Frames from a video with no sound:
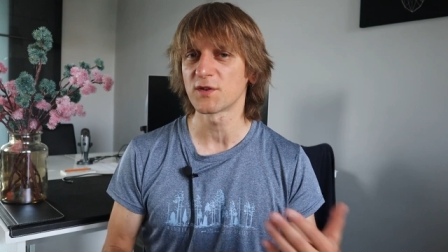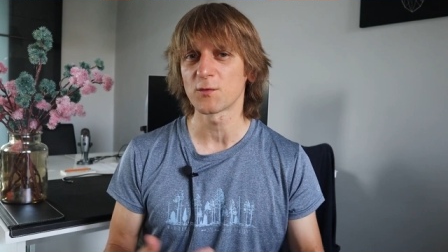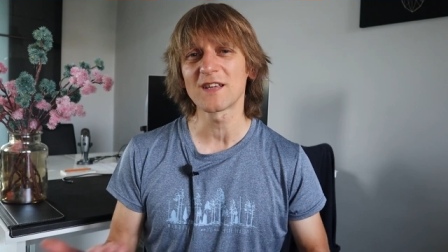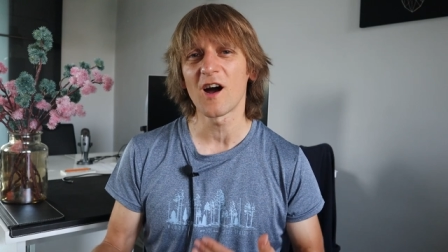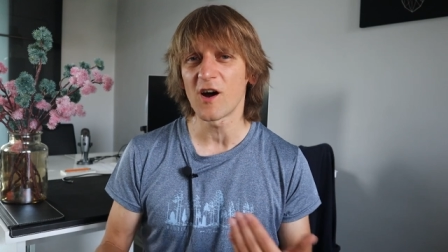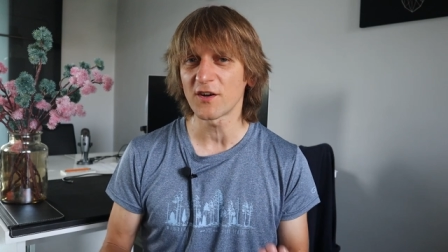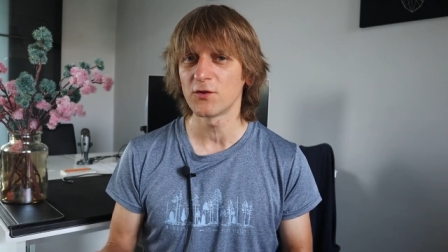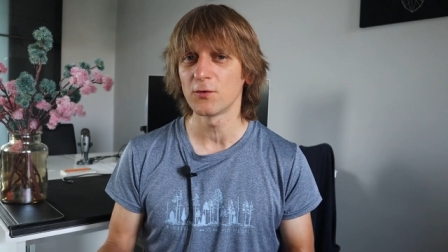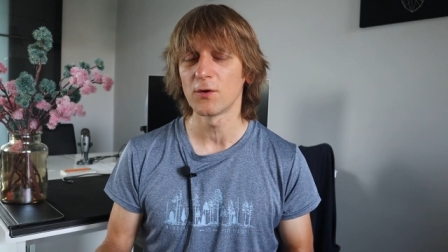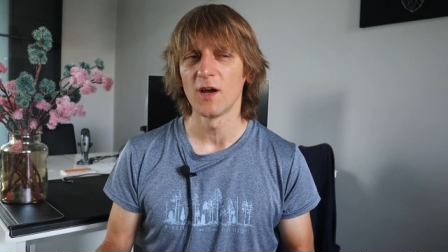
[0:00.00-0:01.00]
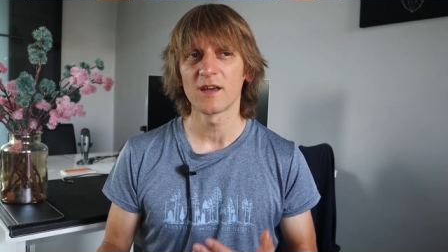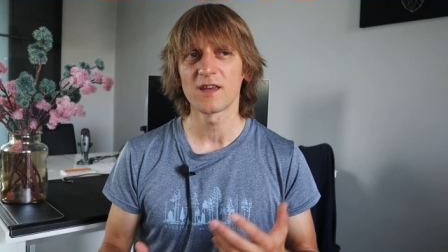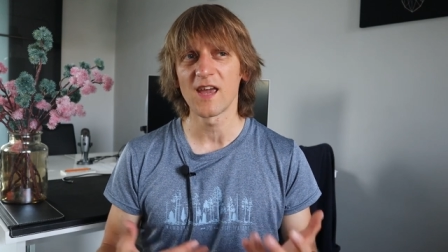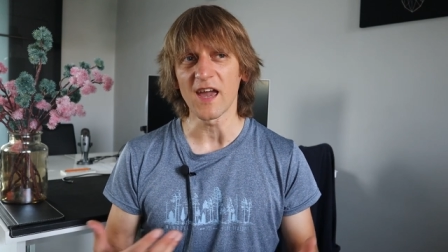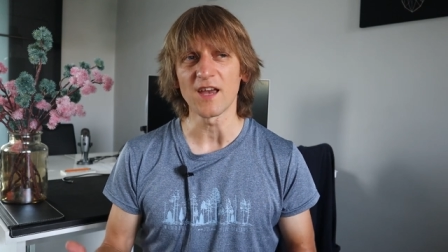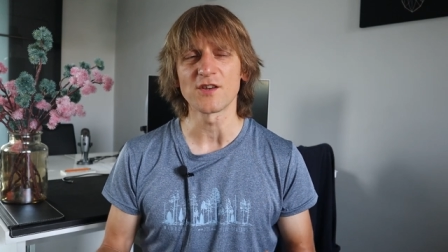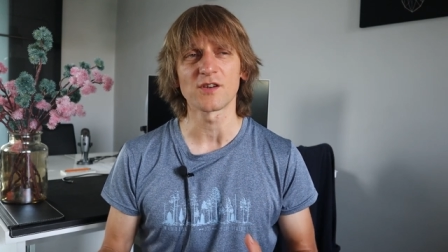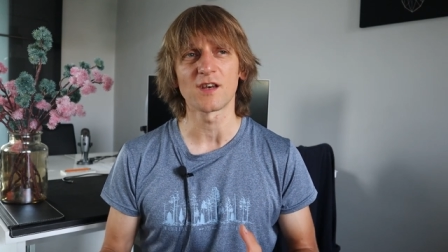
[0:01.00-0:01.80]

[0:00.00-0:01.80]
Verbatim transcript: So it's hard to gauge.